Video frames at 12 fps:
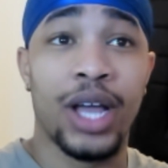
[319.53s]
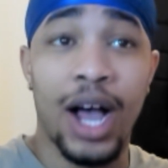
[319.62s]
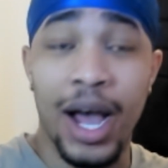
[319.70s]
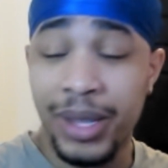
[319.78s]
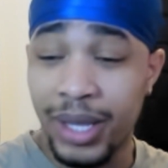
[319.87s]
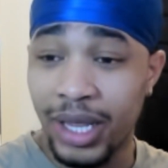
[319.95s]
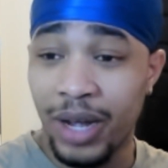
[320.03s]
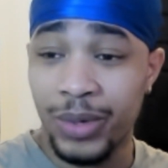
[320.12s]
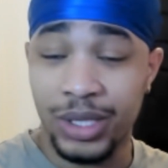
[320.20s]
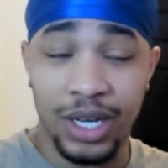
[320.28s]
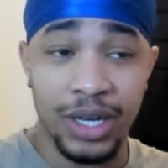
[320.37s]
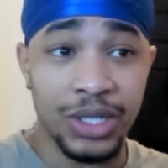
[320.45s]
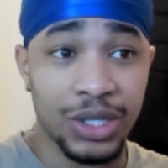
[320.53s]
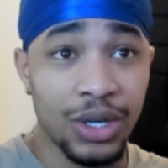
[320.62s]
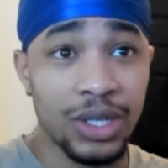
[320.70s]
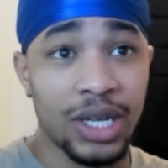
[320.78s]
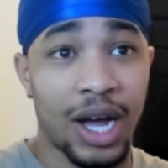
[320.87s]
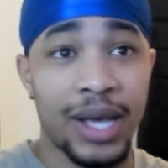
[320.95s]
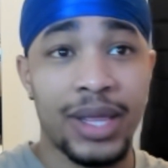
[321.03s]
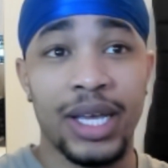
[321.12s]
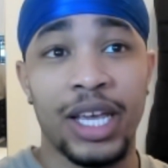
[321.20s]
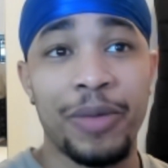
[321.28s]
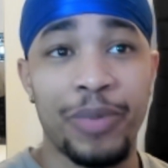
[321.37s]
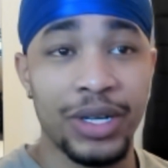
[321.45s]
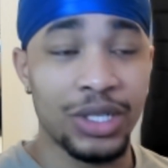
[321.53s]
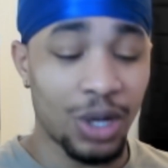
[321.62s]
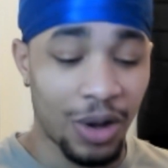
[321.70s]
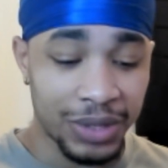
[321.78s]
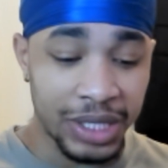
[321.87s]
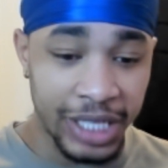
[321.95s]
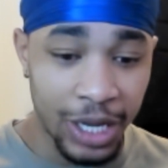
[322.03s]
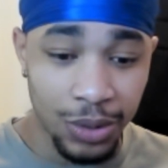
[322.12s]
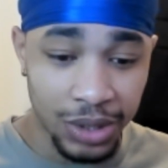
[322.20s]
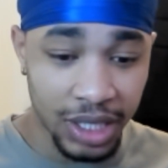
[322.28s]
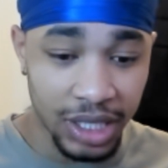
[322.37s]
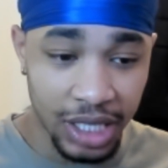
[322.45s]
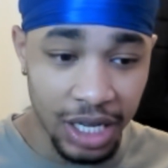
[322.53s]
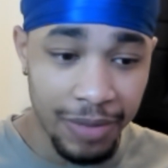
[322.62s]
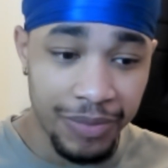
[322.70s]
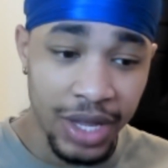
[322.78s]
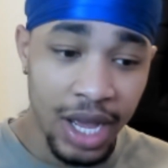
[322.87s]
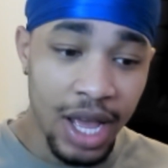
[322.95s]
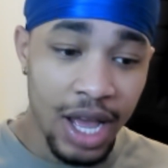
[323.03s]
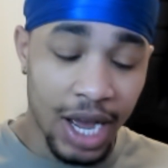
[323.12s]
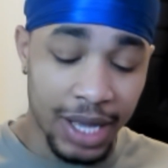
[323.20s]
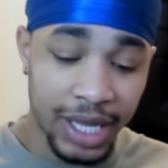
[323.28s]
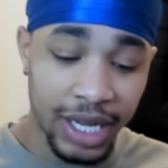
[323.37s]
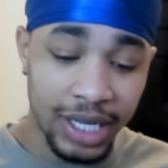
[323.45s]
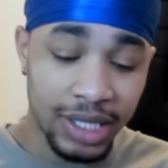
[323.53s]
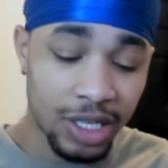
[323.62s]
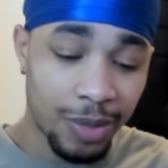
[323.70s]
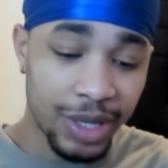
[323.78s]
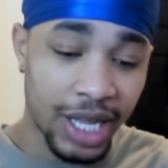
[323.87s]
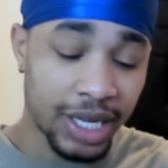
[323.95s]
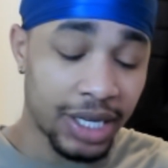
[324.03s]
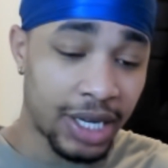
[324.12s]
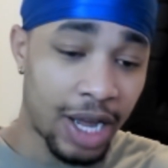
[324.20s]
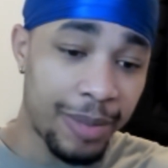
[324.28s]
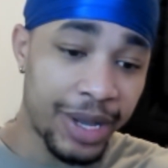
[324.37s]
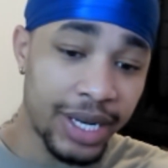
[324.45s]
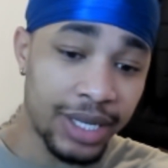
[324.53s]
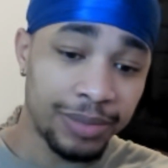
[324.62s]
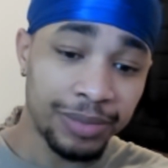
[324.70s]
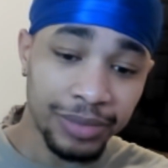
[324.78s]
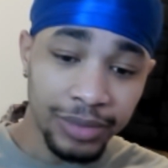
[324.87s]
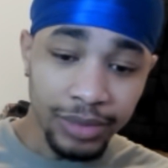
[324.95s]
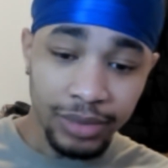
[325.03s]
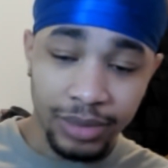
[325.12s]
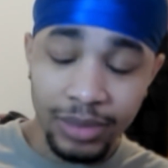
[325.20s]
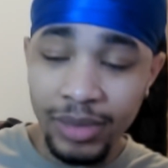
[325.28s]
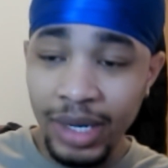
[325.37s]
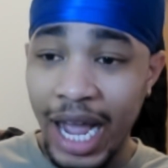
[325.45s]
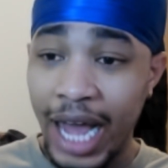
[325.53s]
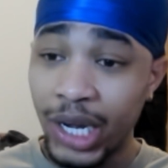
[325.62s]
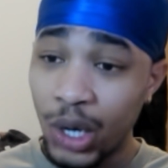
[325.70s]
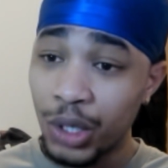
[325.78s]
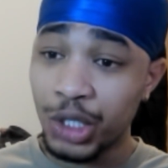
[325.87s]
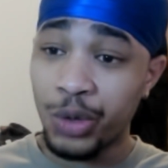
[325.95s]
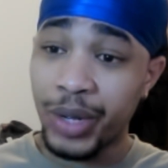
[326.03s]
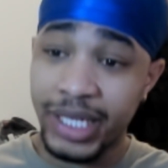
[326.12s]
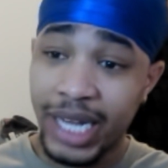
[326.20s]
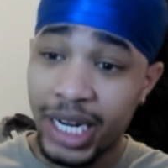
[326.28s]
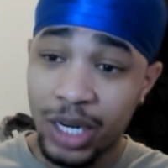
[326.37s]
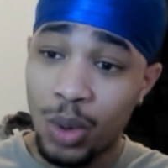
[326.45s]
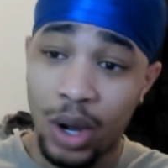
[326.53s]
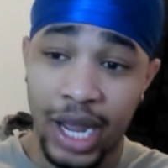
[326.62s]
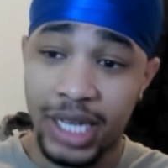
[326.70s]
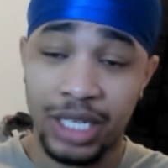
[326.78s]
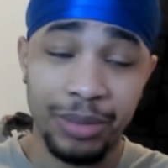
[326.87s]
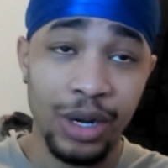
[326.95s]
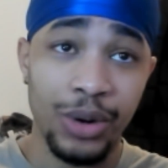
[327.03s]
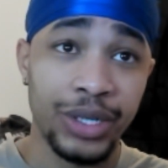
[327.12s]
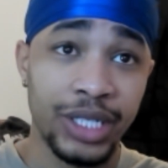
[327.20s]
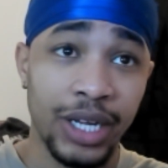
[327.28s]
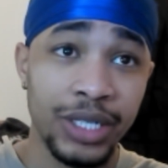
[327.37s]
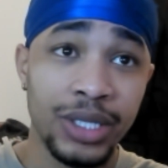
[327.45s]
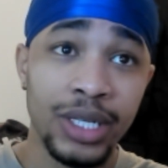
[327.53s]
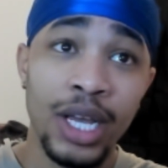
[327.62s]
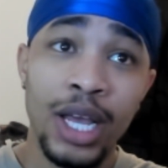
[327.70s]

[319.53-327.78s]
I think that return is good. I think he brings a lot of steel to the team. I think he's someone that can come in and not do exactly what Casemiro does.